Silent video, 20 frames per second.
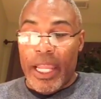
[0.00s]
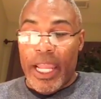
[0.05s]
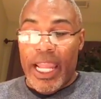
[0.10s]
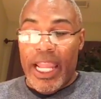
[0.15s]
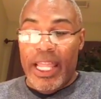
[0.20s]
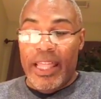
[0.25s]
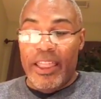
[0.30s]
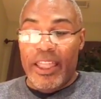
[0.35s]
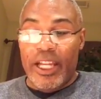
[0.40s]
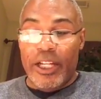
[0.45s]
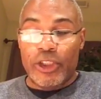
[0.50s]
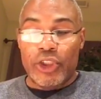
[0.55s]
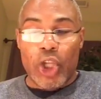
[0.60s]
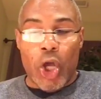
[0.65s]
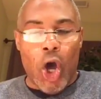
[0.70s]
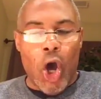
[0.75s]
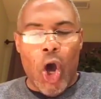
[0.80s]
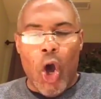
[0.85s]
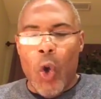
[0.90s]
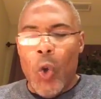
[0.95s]
And there's
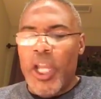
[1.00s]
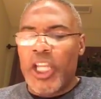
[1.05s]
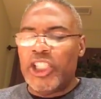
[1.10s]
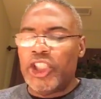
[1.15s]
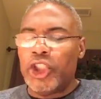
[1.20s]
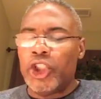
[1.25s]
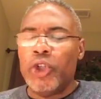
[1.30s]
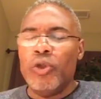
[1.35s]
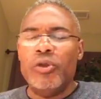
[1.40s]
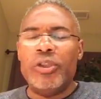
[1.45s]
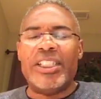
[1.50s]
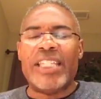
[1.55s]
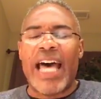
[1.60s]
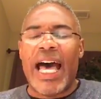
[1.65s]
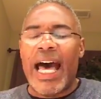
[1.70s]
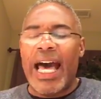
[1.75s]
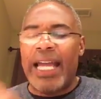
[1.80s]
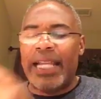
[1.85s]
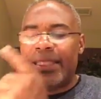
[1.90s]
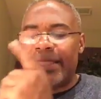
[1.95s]
always two
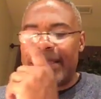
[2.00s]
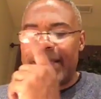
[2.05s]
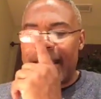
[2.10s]
sides